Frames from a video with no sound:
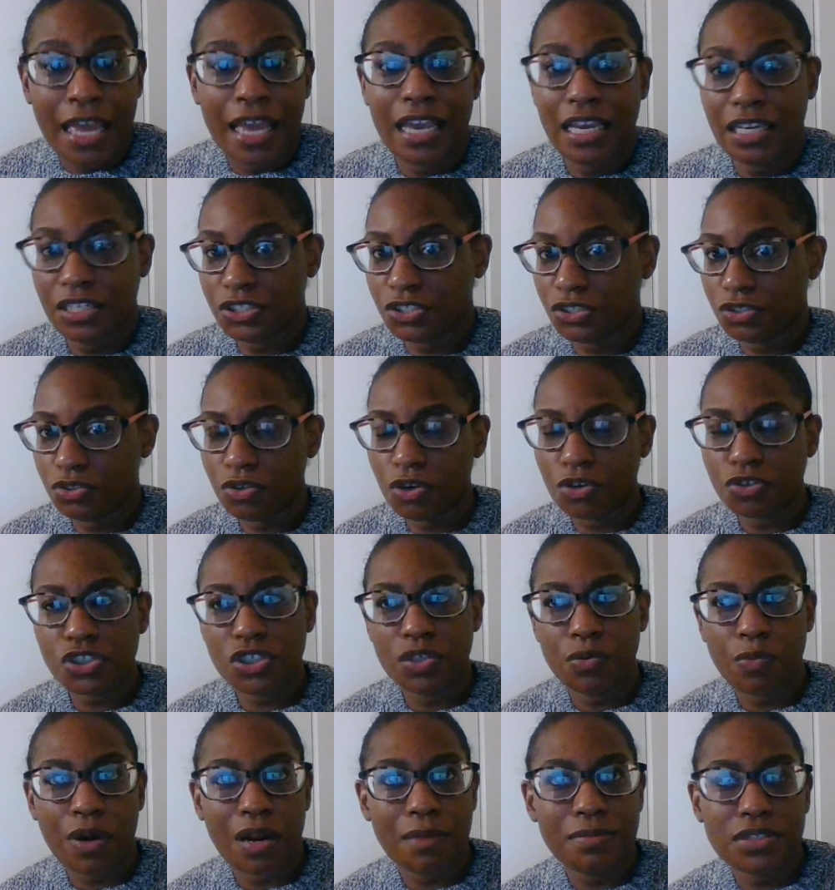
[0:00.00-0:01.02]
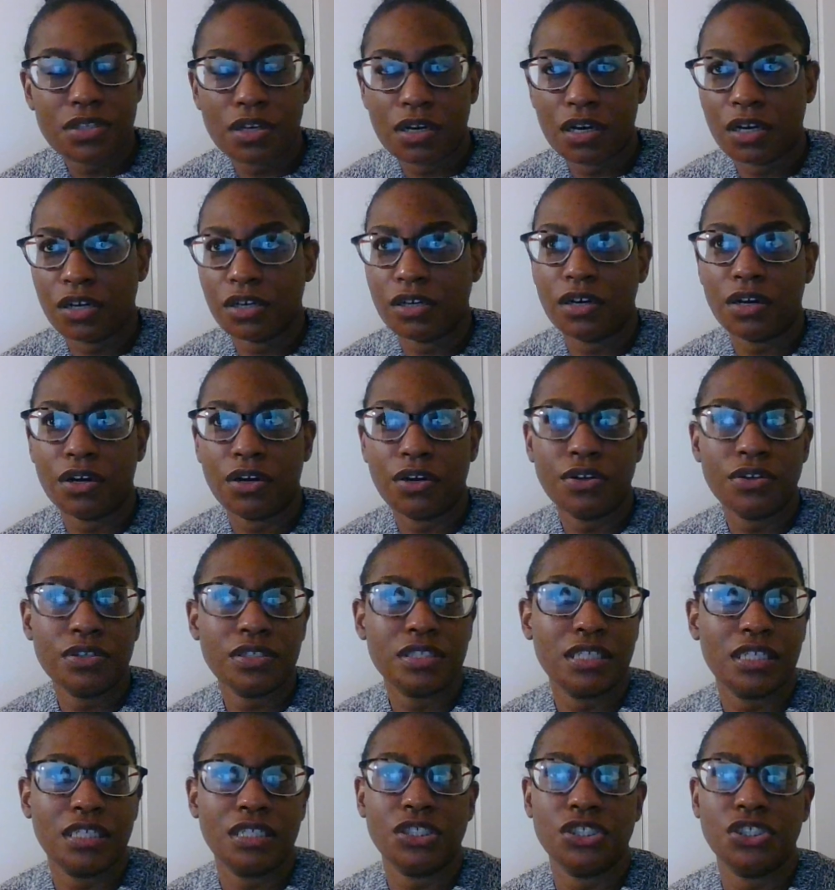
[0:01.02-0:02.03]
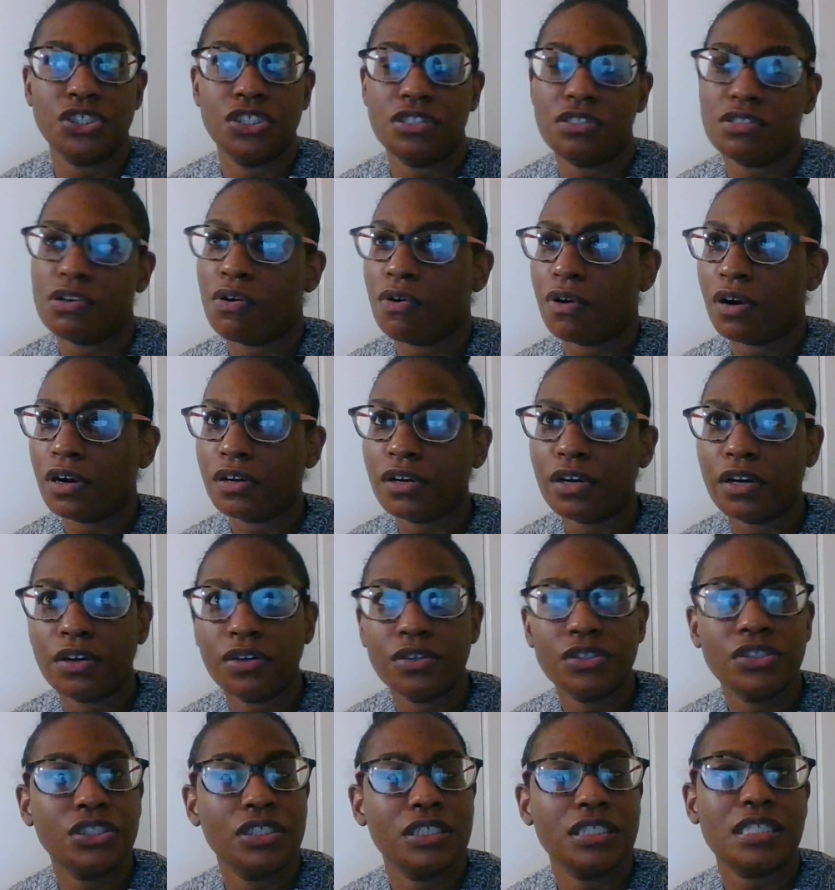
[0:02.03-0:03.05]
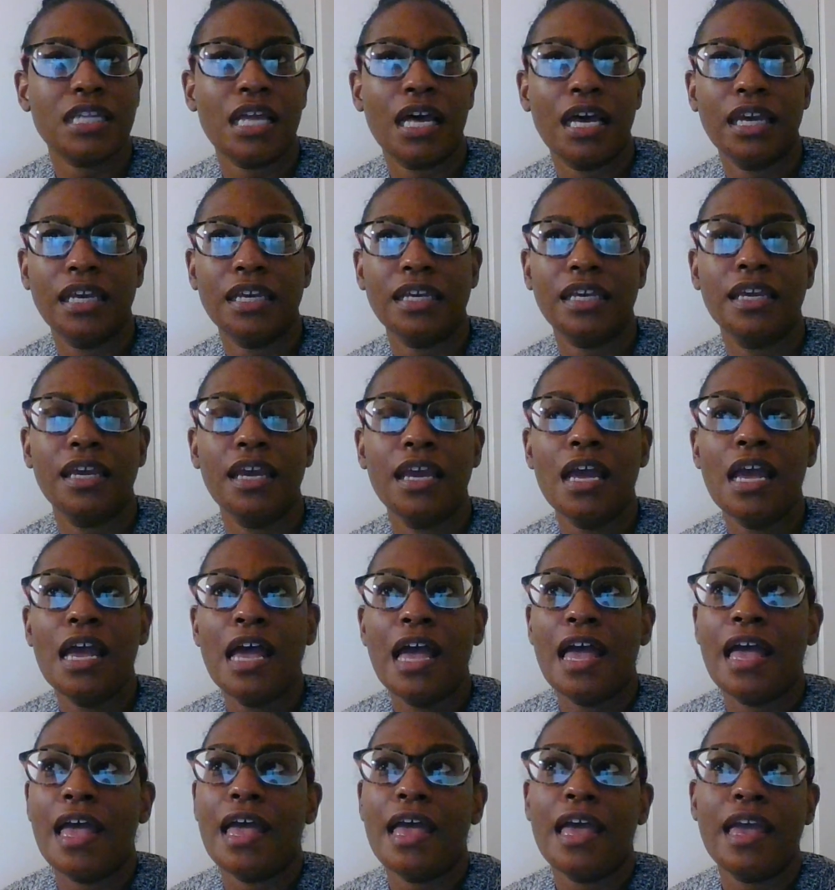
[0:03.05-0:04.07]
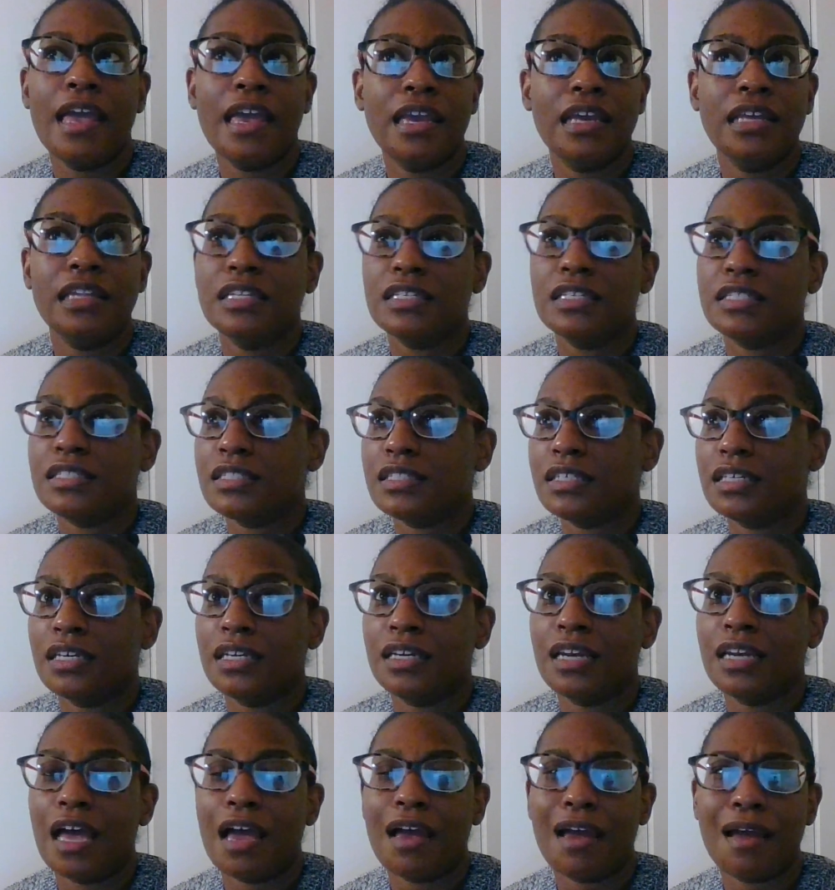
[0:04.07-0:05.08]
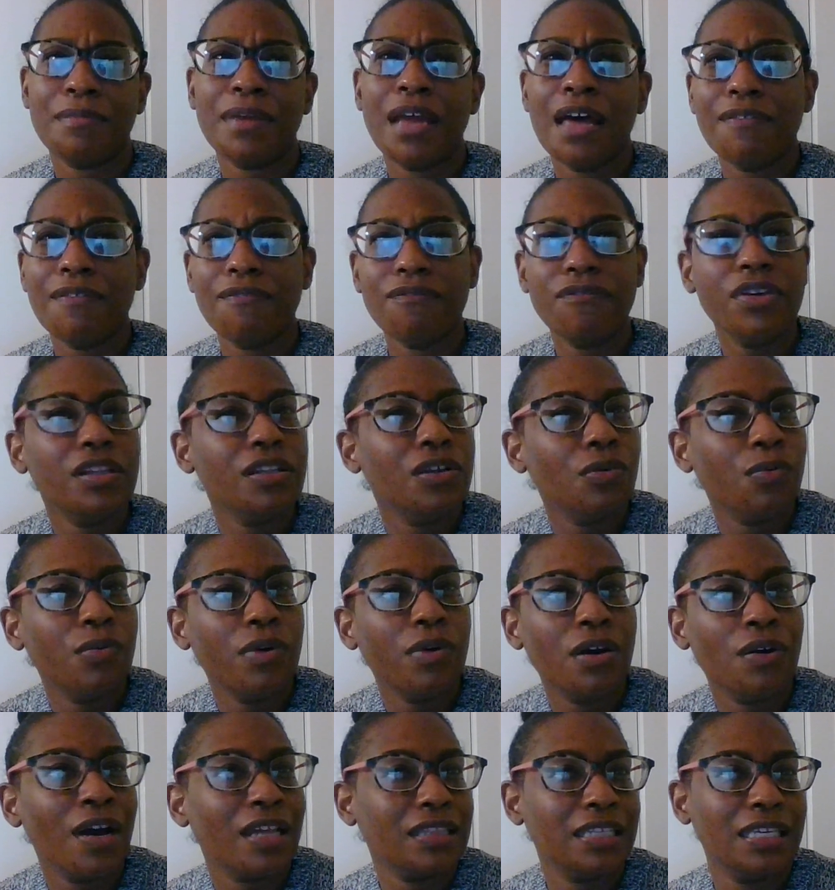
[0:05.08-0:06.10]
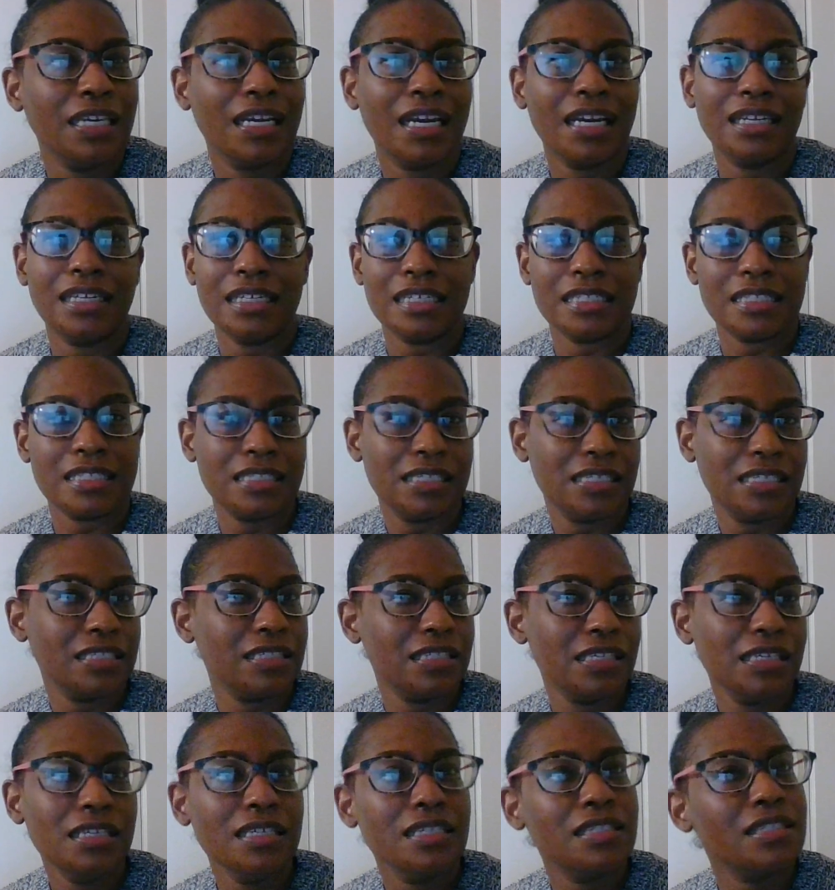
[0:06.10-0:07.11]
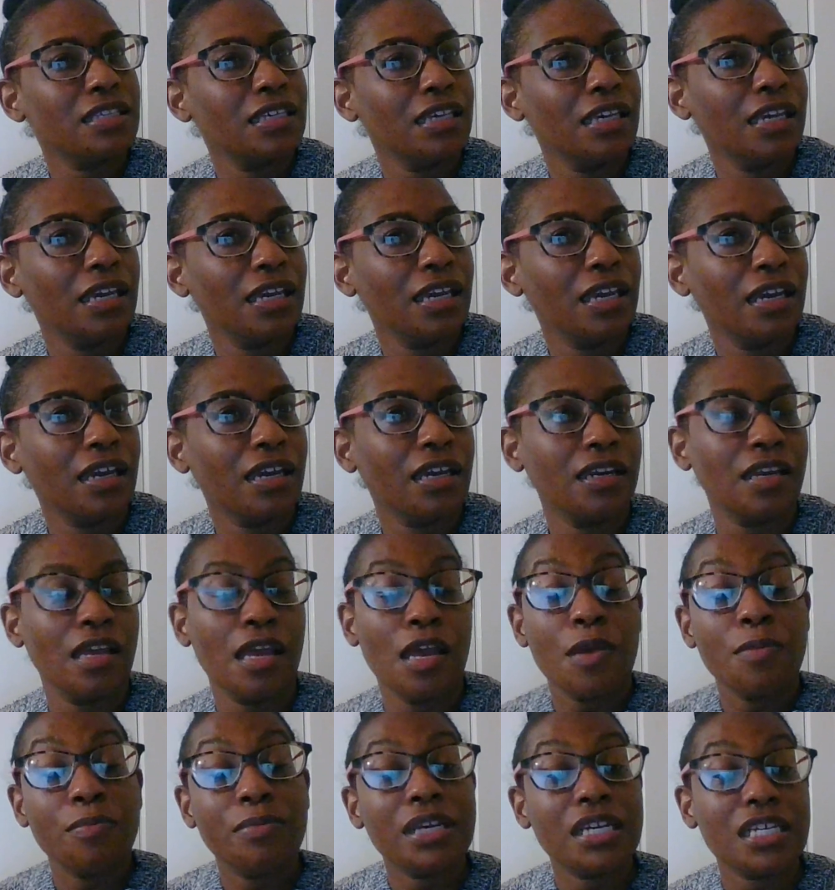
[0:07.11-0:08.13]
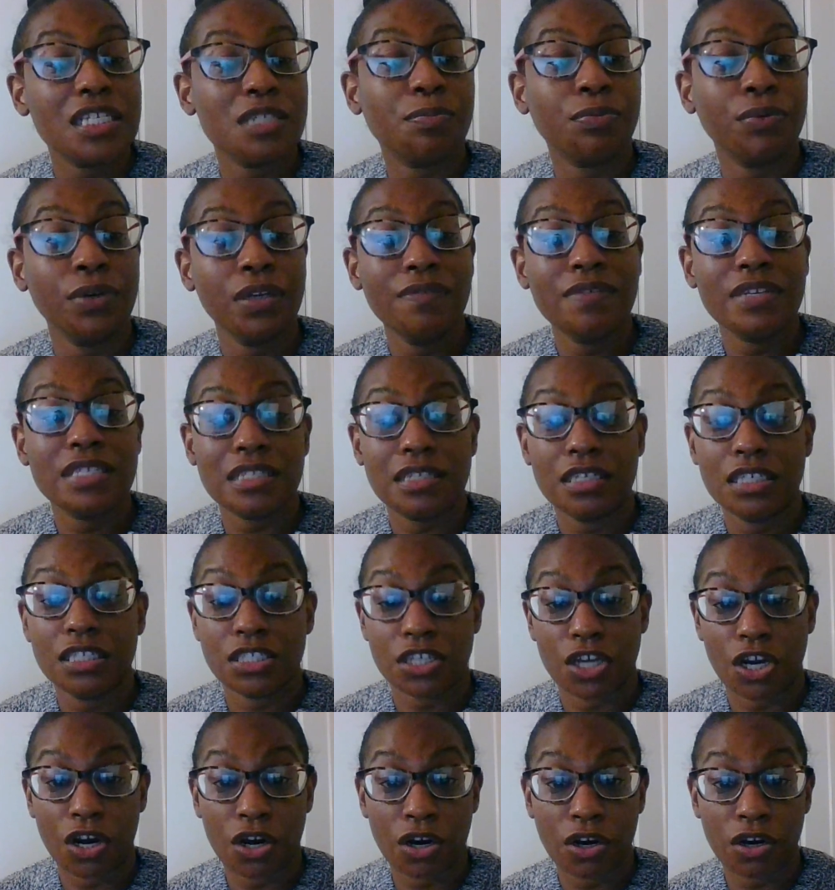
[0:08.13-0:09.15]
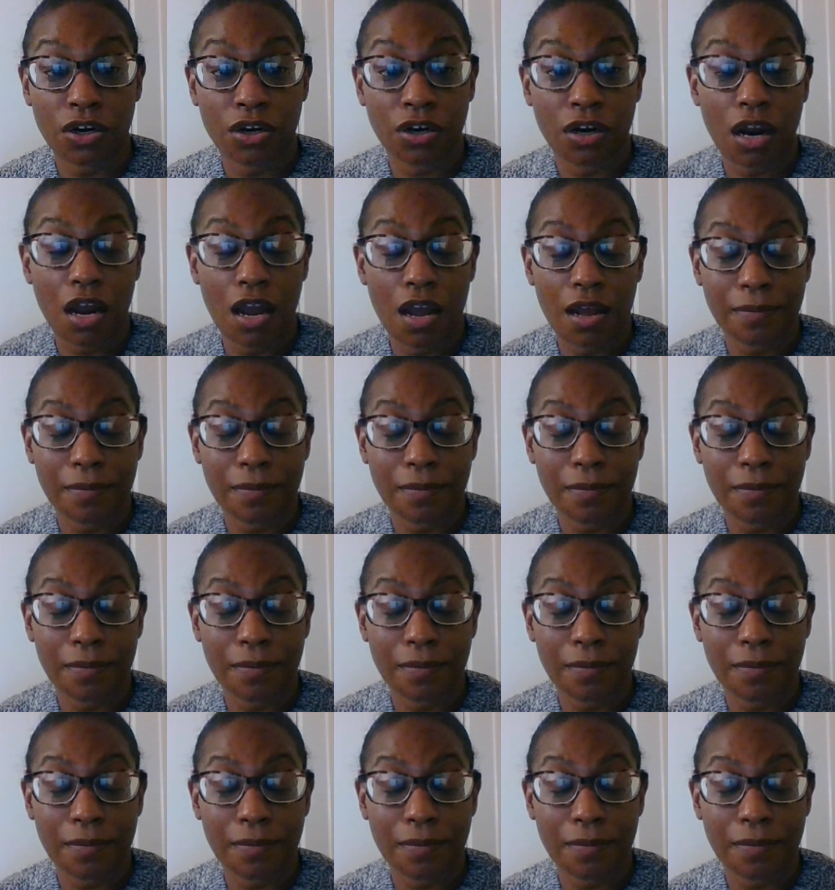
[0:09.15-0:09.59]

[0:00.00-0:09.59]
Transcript: And, she went up to her nurse and she told her nurse, she's like, hey, listen, I'm not feeling well. I think I need a CT scan. Because previously to her,